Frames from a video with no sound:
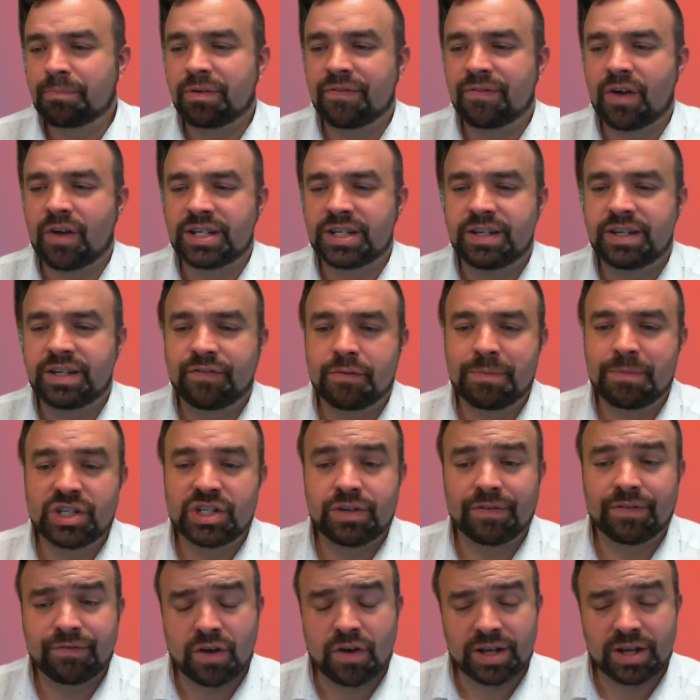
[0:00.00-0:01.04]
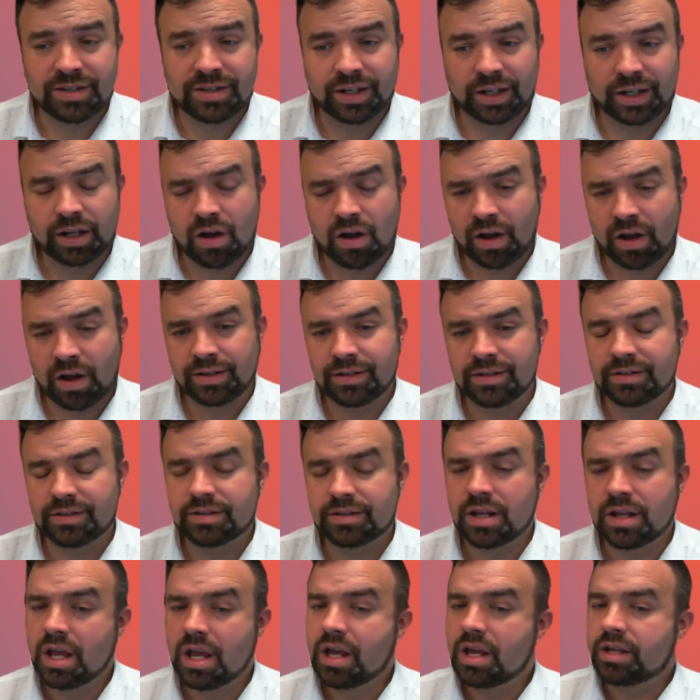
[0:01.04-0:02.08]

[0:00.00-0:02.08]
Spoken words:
providing information, advice and guidance.